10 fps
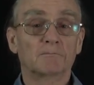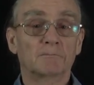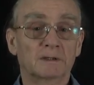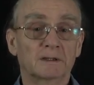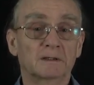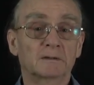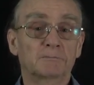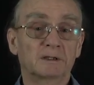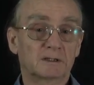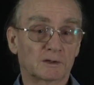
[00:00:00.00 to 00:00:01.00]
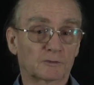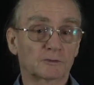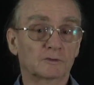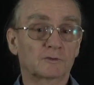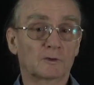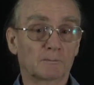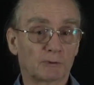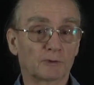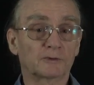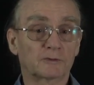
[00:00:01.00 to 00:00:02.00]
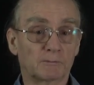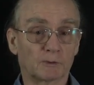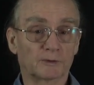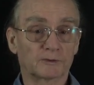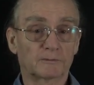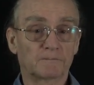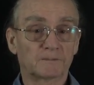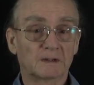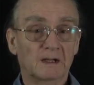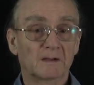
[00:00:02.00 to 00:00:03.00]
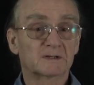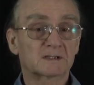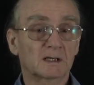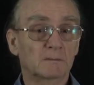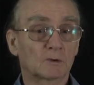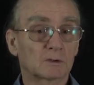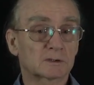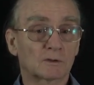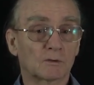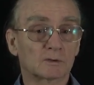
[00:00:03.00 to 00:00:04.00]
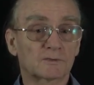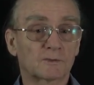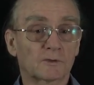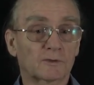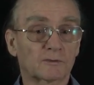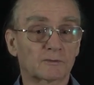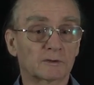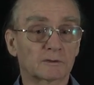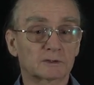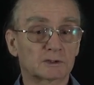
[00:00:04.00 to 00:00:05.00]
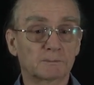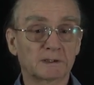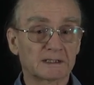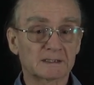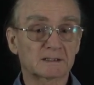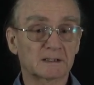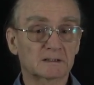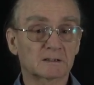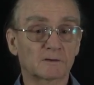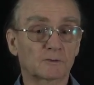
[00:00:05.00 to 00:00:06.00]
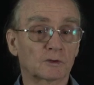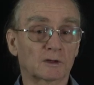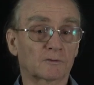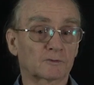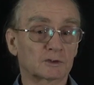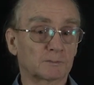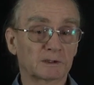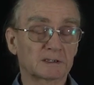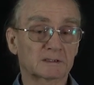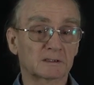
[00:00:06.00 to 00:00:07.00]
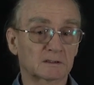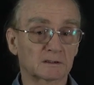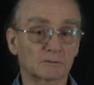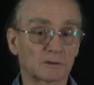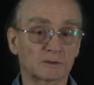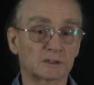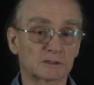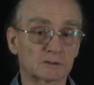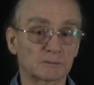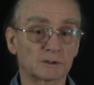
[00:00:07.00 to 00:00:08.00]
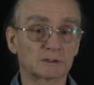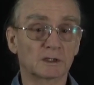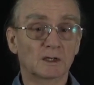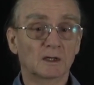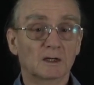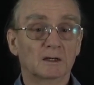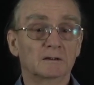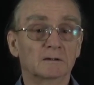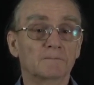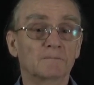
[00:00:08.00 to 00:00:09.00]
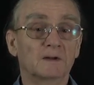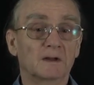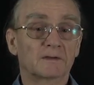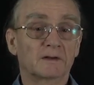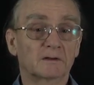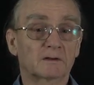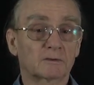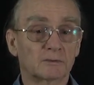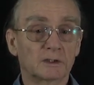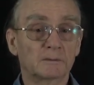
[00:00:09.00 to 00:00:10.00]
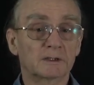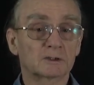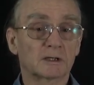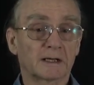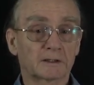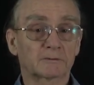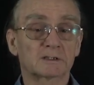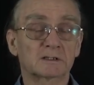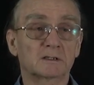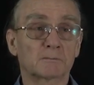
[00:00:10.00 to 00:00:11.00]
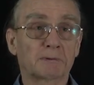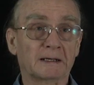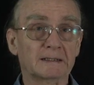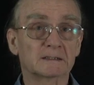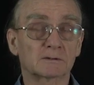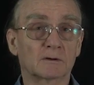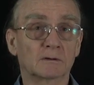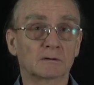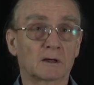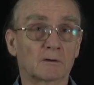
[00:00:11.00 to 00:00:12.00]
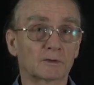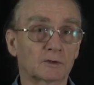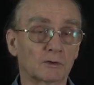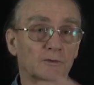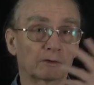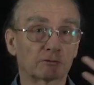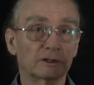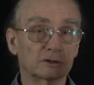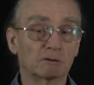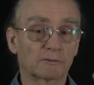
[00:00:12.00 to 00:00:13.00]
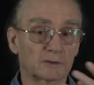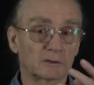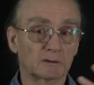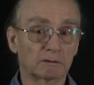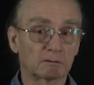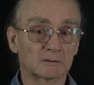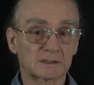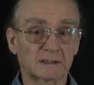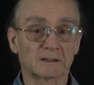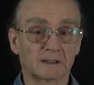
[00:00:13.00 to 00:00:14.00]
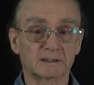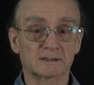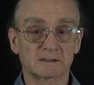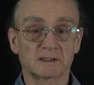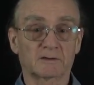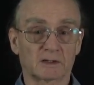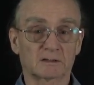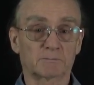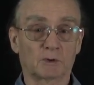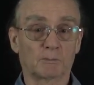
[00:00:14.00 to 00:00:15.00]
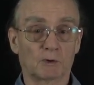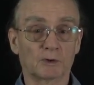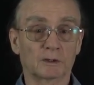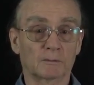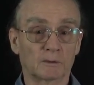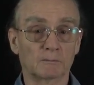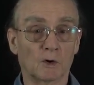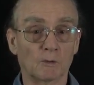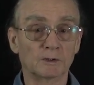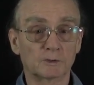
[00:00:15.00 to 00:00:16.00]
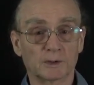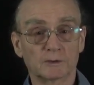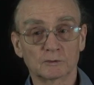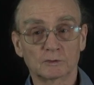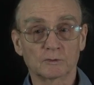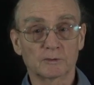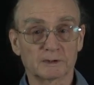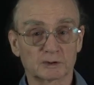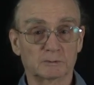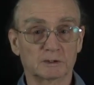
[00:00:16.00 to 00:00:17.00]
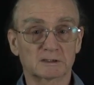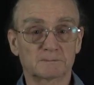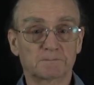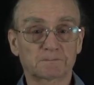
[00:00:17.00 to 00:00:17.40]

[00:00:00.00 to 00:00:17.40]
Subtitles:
may be different from point to point. The same also holds for GPS data. If you have GPS data, you have an instrument, then the three-dimensional accuracy depends on how the configuration of the satellites is at that moment when you do the measurements.